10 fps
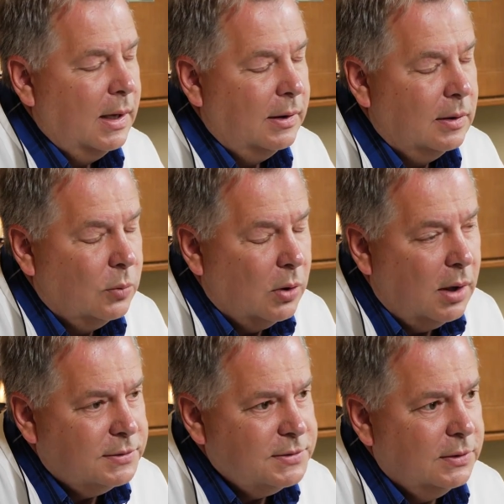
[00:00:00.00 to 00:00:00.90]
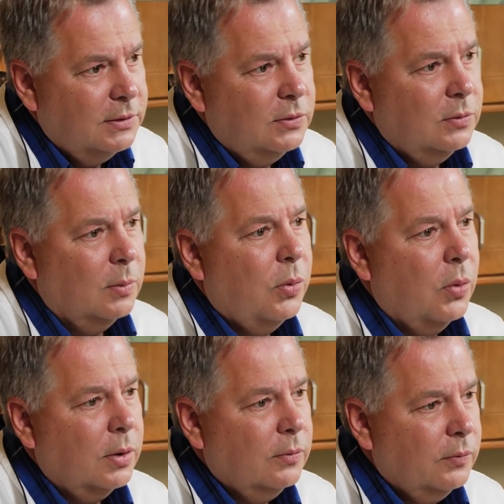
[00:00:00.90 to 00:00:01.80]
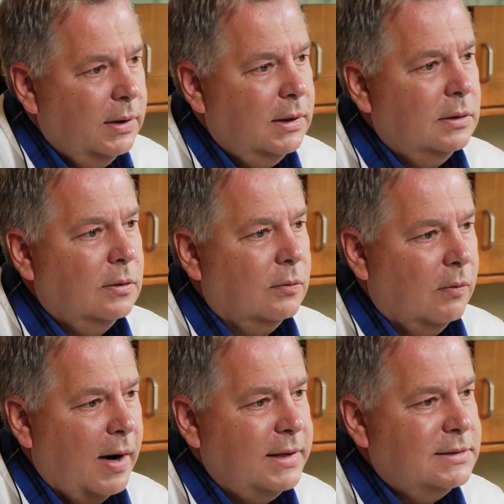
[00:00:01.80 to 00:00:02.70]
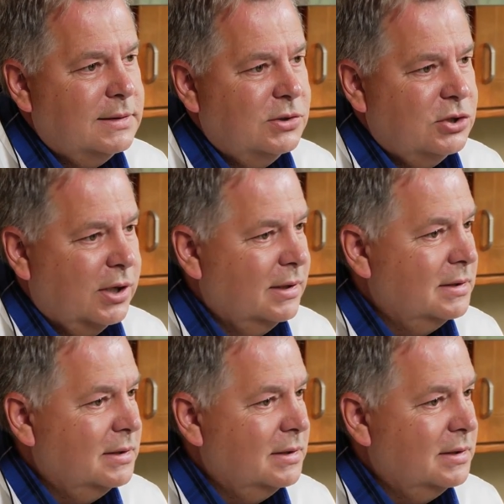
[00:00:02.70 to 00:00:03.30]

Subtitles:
And then we're also going to do Puerto Rican rice and chicken.